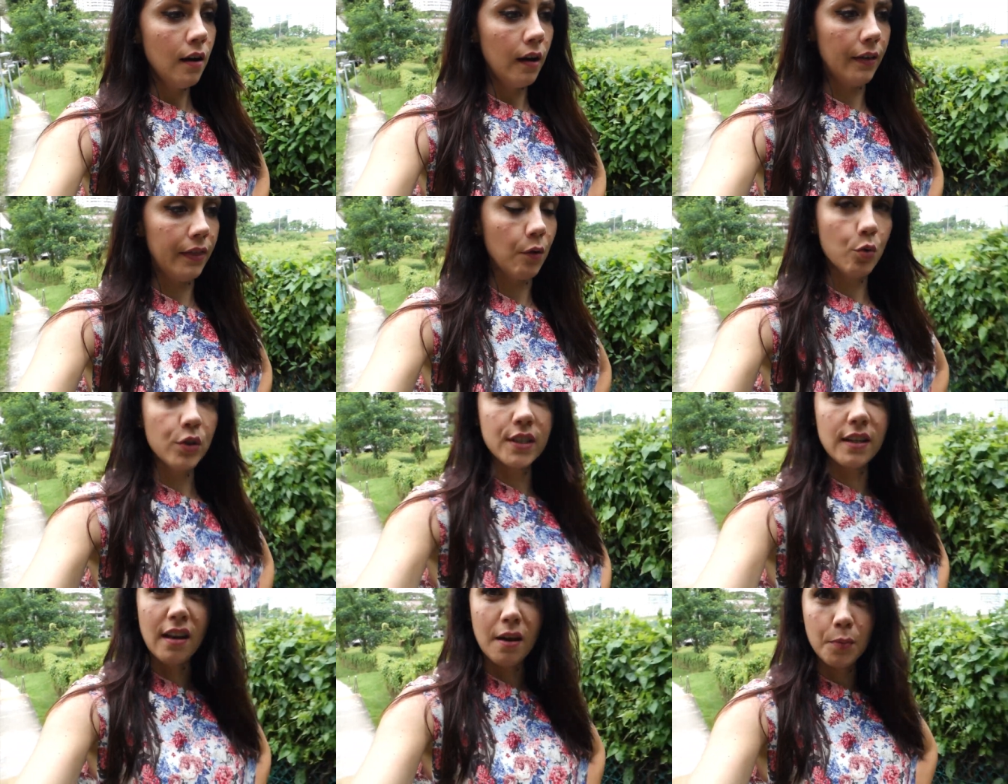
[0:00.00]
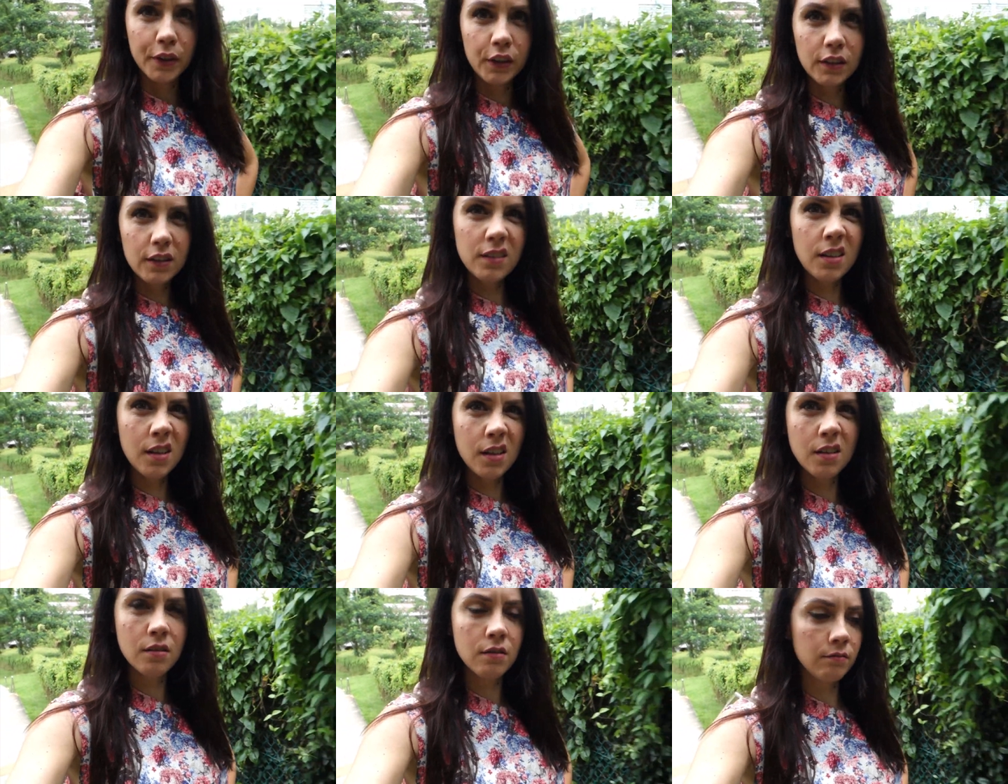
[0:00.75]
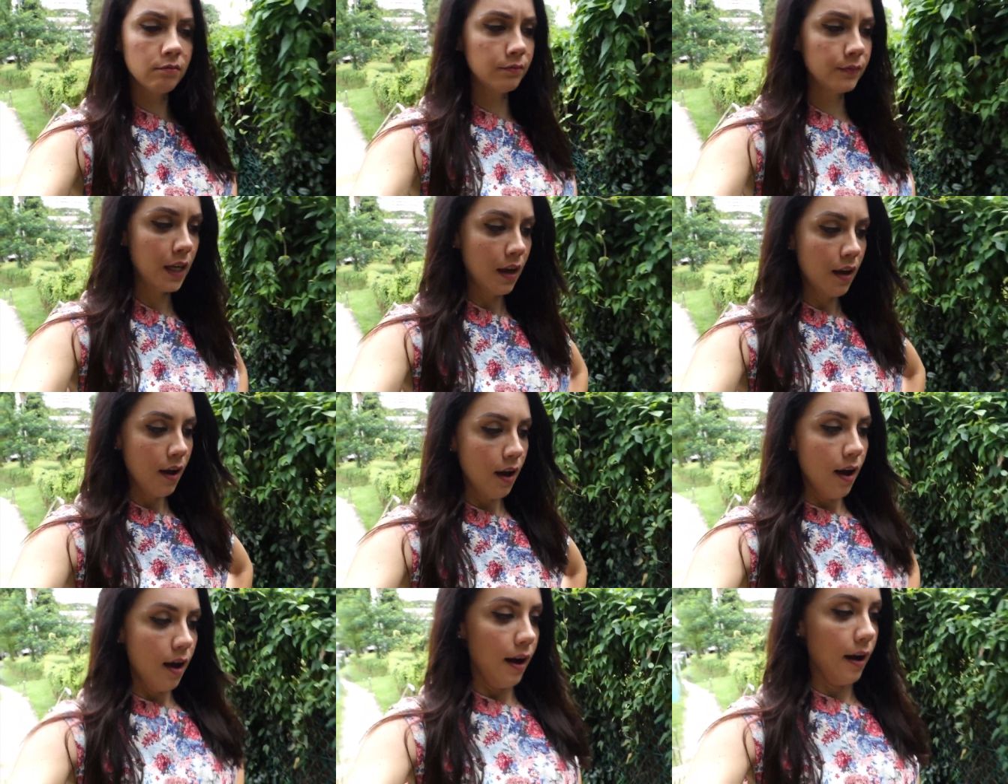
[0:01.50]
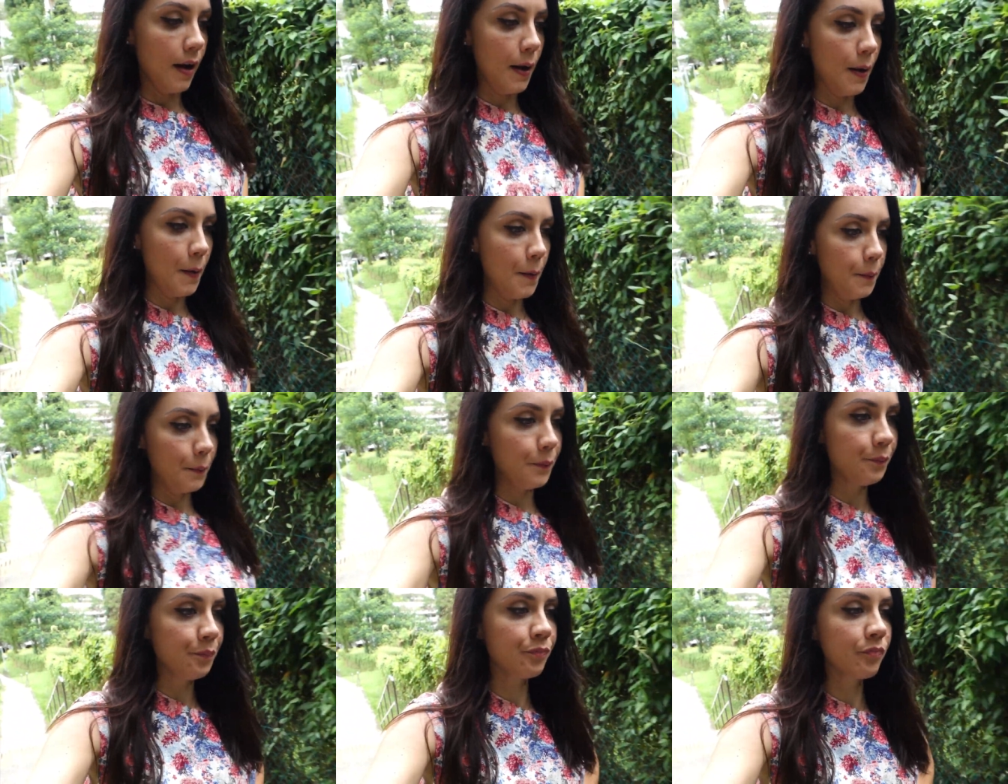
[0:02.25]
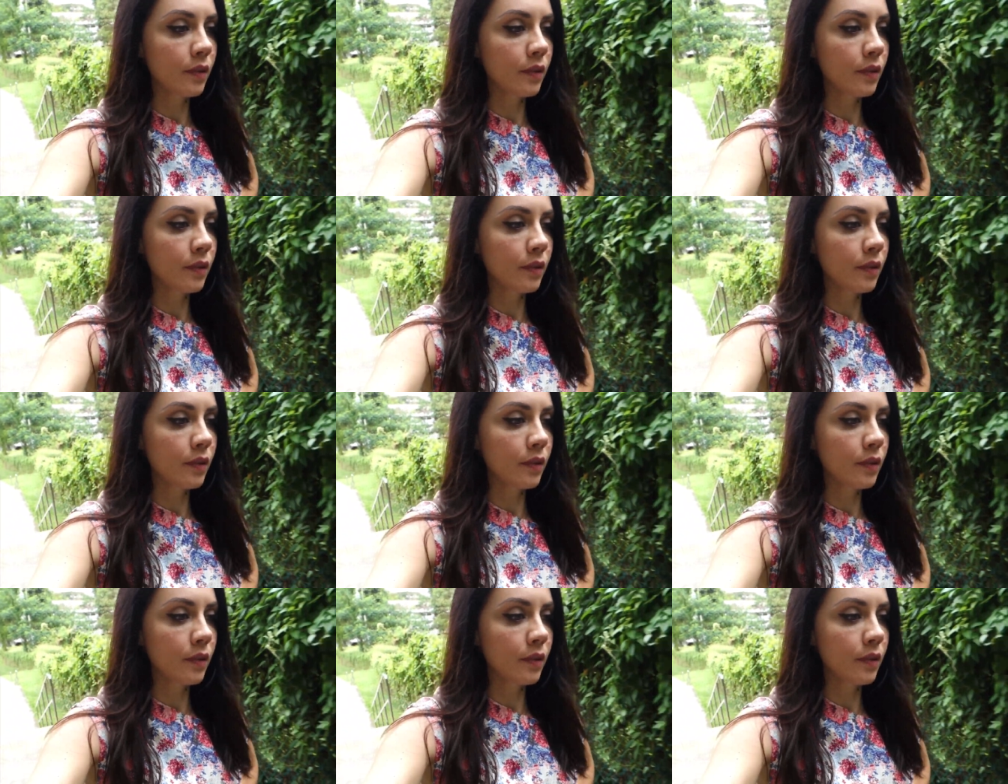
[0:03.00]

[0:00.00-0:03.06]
I think was Lebanon um,